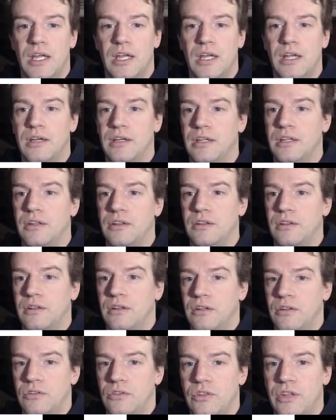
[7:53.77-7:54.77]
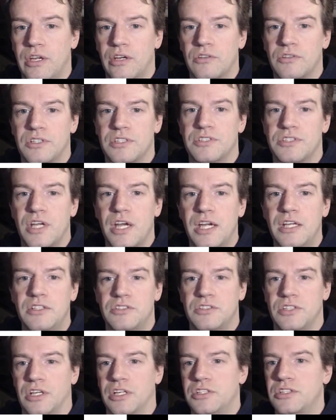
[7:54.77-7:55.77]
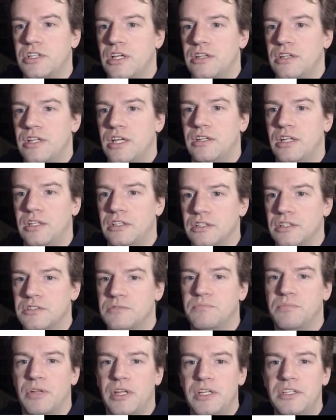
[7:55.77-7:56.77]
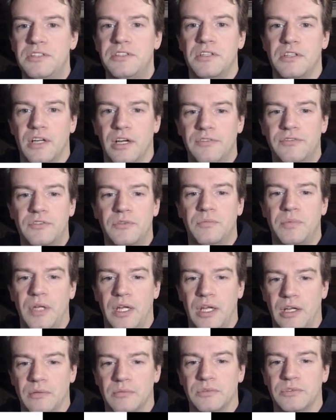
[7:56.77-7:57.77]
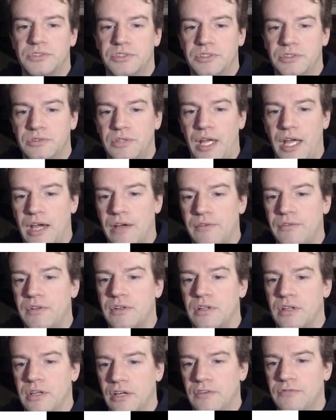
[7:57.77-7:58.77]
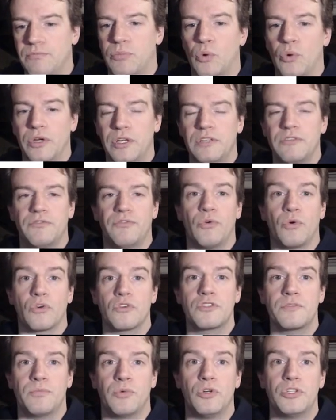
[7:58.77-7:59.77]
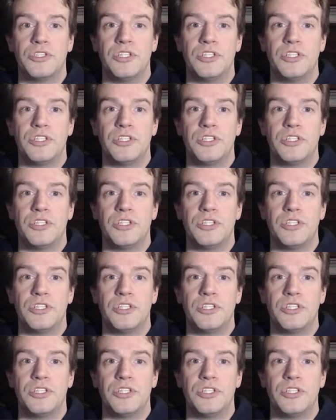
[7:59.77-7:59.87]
And they are designed such that they displace enough to be able to have enough buoyant force